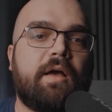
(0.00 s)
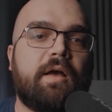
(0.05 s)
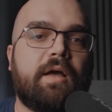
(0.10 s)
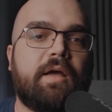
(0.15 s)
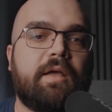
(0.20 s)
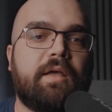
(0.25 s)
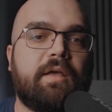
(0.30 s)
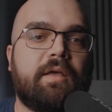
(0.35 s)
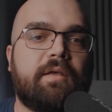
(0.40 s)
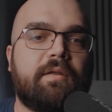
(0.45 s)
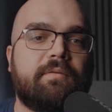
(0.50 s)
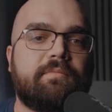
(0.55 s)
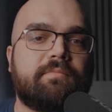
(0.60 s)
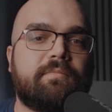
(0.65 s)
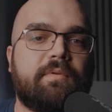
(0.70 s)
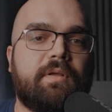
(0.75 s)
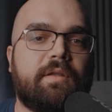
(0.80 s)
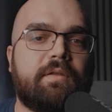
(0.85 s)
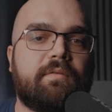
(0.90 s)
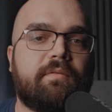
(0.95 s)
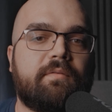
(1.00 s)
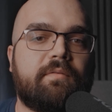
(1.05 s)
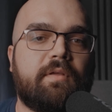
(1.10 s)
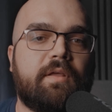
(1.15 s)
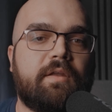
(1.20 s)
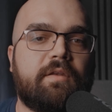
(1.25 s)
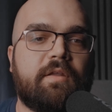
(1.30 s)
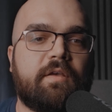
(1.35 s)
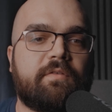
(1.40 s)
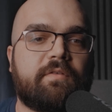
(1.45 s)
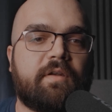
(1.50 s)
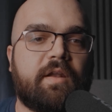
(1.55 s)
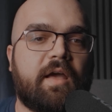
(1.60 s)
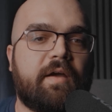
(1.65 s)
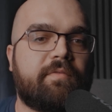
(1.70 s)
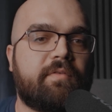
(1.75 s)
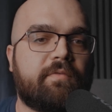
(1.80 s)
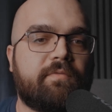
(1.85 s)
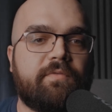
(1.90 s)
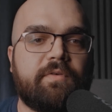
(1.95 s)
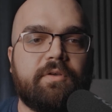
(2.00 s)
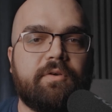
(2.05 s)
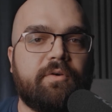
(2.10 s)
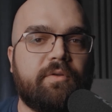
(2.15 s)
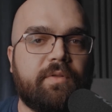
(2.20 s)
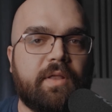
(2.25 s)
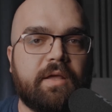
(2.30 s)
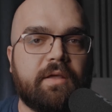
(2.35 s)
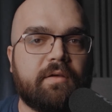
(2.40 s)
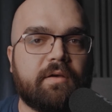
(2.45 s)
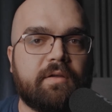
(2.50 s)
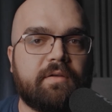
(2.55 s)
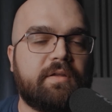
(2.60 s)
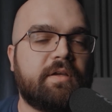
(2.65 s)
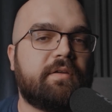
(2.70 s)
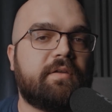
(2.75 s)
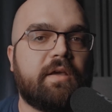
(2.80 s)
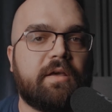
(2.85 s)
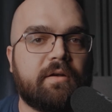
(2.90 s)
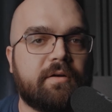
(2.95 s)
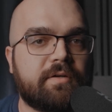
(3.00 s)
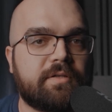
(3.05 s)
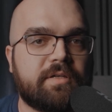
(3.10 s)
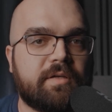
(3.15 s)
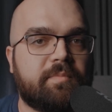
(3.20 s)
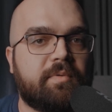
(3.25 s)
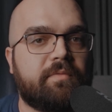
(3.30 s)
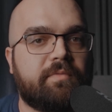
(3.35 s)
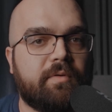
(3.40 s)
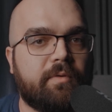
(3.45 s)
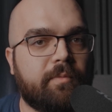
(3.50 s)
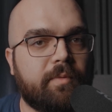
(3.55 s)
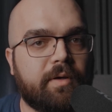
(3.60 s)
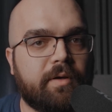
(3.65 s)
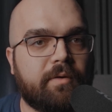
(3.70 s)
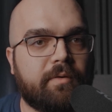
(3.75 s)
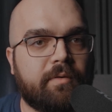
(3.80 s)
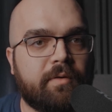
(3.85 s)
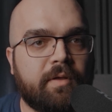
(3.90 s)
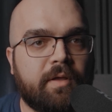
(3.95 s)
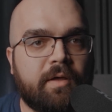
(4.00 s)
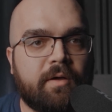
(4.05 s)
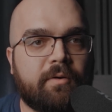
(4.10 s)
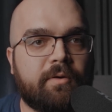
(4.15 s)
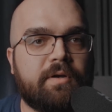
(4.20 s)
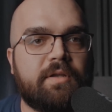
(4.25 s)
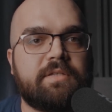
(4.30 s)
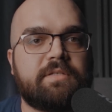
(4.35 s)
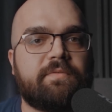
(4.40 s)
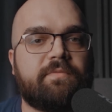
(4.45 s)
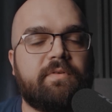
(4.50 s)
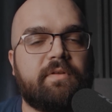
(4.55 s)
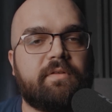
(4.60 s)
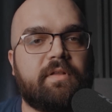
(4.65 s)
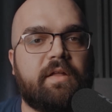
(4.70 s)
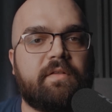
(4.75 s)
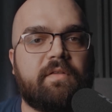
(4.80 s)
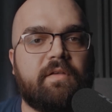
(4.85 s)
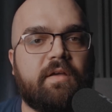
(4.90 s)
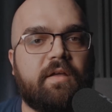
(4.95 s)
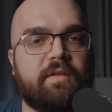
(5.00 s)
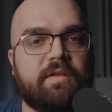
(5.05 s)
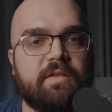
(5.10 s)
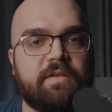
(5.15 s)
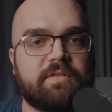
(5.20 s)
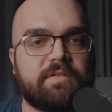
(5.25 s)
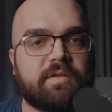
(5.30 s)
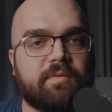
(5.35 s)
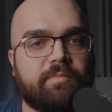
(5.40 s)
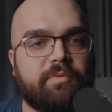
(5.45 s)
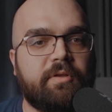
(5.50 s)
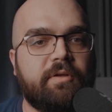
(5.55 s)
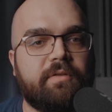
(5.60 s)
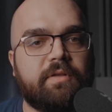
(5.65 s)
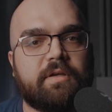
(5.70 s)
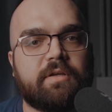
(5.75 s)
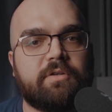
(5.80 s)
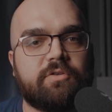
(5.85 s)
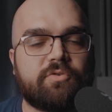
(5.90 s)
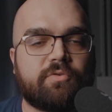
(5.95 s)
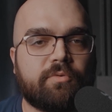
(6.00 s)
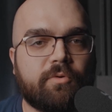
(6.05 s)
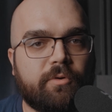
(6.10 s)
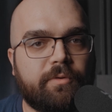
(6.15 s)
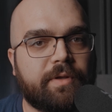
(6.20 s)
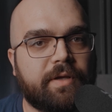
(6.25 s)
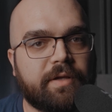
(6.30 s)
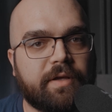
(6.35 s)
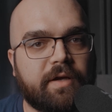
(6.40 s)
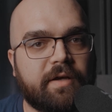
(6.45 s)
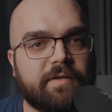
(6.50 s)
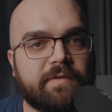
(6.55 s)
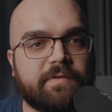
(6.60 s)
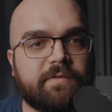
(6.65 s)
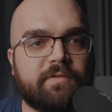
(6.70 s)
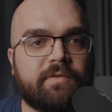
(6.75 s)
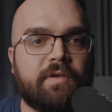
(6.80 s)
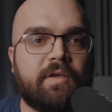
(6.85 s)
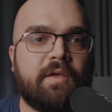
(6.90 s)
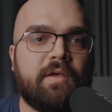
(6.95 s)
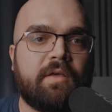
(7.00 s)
and it doesn't have to feel like a dictatorship, if you will, or it doesn't feel like he is completely controlling us,